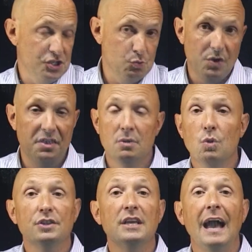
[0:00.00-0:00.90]
It's within
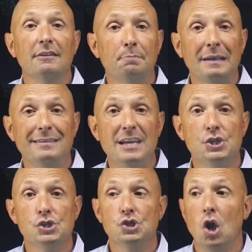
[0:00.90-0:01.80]
what the
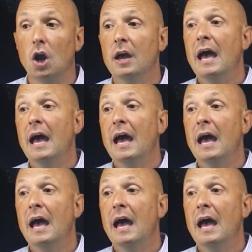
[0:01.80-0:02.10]
expectations are.